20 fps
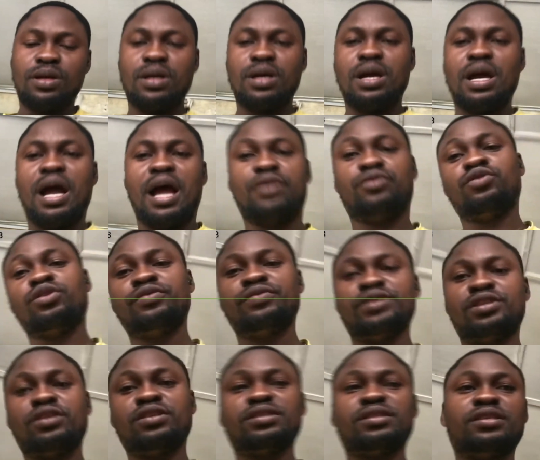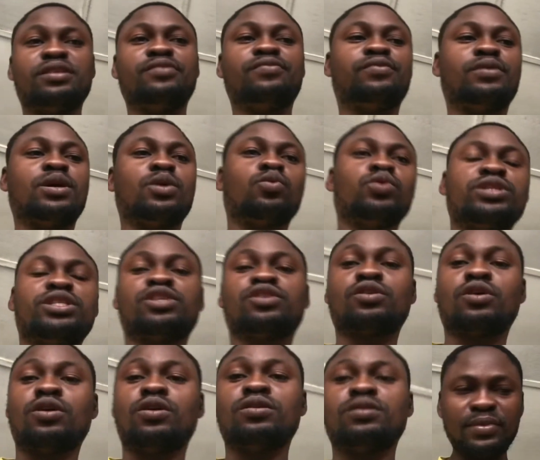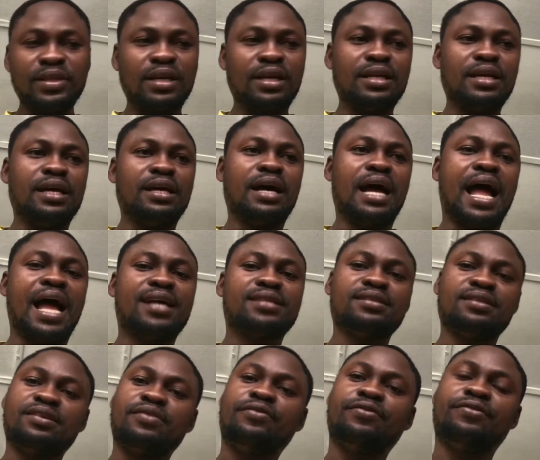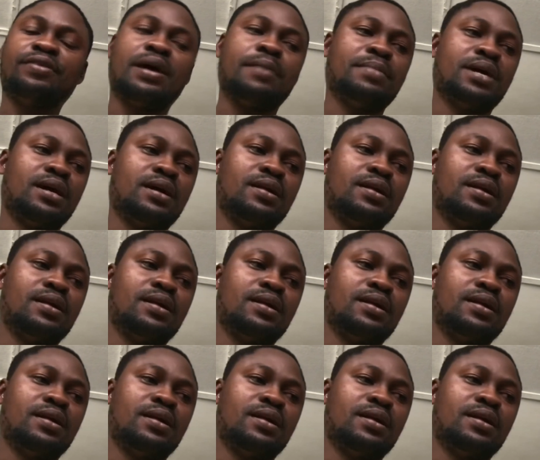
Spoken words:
at Raw Vision Snail Farm which is called Ask a farmer.